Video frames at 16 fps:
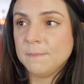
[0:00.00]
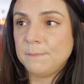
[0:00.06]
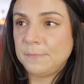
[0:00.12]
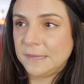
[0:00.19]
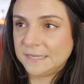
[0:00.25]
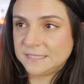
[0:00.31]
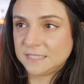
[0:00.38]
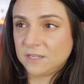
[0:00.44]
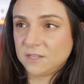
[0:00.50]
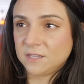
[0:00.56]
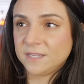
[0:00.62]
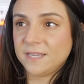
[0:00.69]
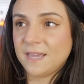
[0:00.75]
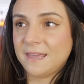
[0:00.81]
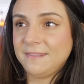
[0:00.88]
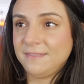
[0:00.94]

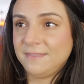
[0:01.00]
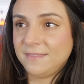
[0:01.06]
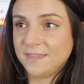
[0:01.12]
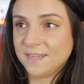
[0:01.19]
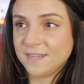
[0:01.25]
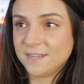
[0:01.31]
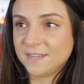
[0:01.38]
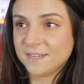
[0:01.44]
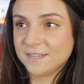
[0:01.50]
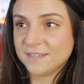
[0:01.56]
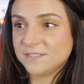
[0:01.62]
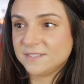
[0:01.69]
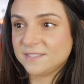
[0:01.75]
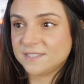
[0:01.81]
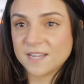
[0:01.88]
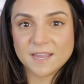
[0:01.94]
basically i think
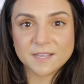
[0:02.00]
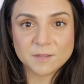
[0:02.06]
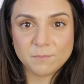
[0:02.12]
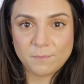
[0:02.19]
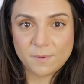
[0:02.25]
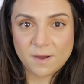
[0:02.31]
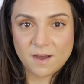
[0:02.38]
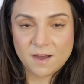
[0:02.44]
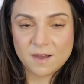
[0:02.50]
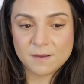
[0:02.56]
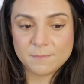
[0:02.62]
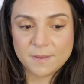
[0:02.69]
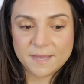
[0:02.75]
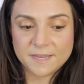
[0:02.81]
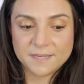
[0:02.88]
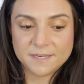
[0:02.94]
silent
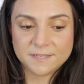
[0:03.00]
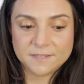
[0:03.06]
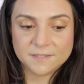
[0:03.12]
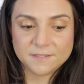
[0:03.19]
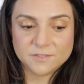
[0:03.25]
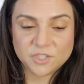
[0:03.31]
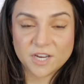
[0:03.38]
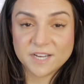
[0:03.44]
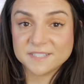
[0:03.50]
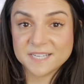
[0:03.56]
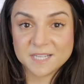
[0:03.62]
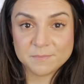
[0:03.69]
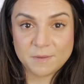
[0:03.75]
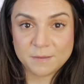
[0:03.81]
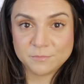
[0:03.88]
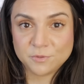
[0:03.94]
bob and jay and
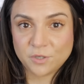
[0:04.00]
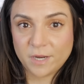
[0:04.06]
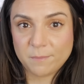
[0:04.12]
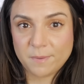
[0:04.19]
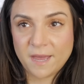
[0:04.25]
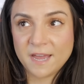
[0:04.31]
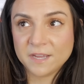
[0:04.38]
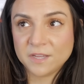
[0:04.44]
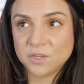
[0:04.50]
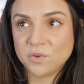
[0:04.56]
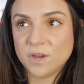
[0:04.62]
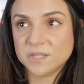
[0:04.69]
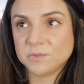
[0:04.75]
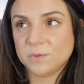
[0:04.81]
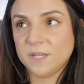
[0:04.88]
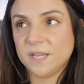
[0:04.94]
silent bob strike back you
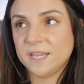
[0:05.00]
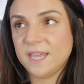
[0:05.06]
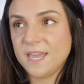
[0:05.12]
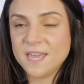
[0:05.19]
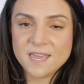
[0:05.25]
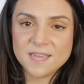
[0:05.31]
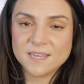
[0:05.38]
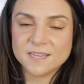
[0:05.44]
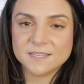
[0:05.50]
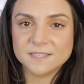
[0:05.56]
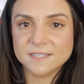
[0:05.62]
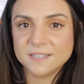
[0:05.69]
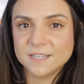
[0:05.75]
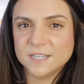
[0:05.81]
guys were like hey